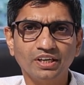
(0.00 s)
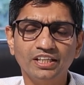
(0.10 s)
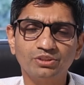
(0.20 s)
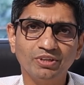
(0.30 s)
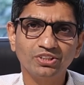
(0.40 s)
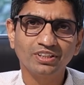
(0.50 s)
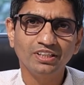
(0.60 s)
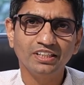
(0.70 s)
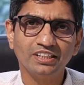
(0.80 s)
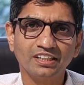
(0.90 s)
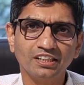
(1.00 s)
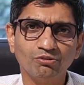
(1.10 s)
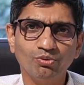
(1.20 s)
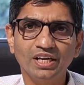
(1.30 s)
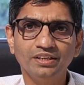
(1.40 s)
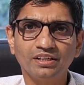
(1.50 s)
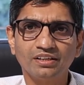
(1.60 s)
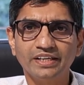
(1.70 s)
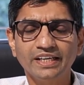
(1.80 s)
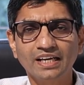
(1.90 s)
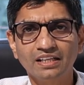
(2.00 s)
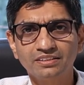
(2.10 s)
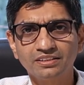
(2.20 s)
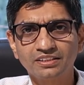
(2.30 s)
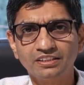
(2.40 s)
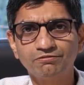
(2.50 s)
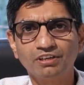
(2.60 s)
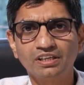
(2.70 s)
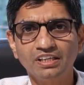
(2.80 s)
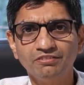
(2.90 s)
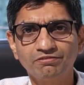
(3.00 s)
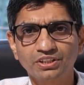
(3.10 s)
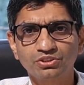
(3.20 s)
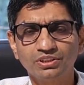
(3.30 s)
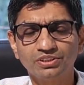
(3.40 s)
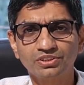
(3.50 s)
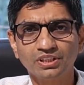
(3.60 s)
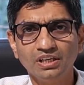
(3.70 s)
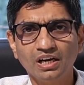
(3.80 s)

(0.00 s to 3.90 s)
especially when recalcitrant fungal infections